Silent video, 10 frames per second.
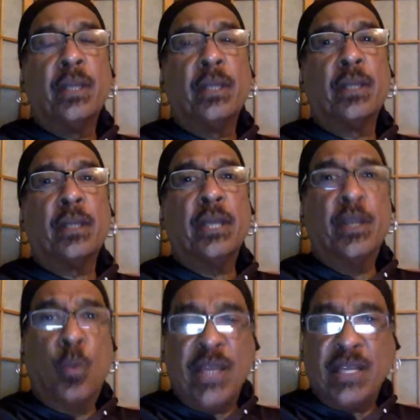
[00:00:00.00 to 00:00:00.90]
in a
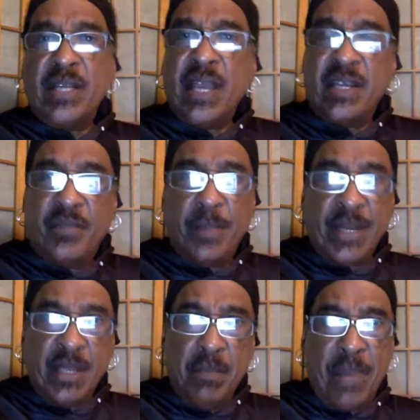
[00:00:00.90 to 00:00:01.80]
way that they had never been
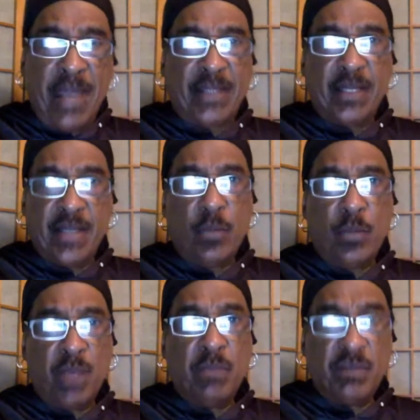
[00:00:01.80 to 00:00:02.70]
impacted that way
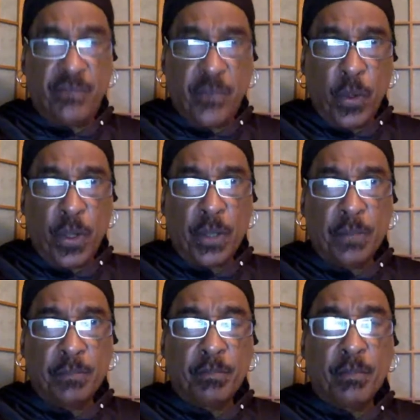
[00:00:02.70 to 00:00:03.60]
before.
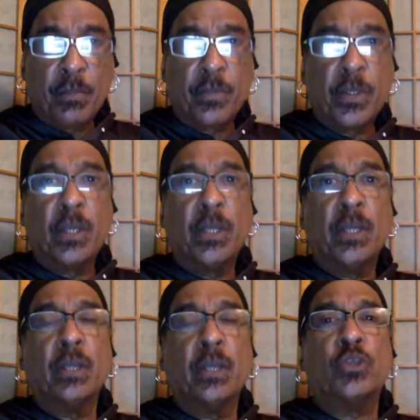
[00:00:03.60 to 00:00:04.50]

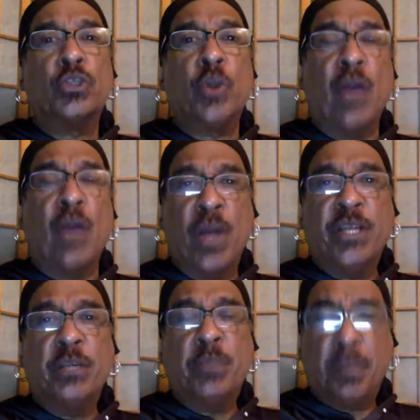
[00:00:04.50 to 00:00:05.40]
So I wanted to
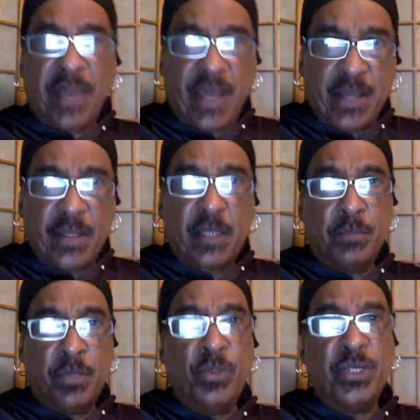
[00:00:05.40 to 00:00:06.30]
prepare the
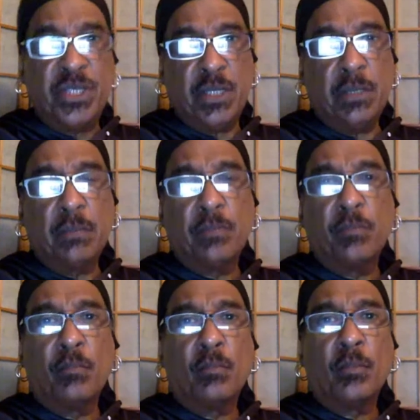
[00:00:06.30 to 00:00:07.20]
community
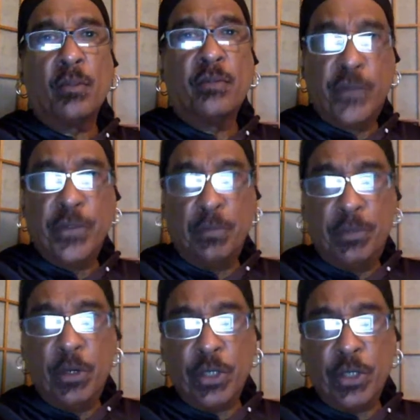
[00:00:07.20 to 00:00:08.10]
for the book.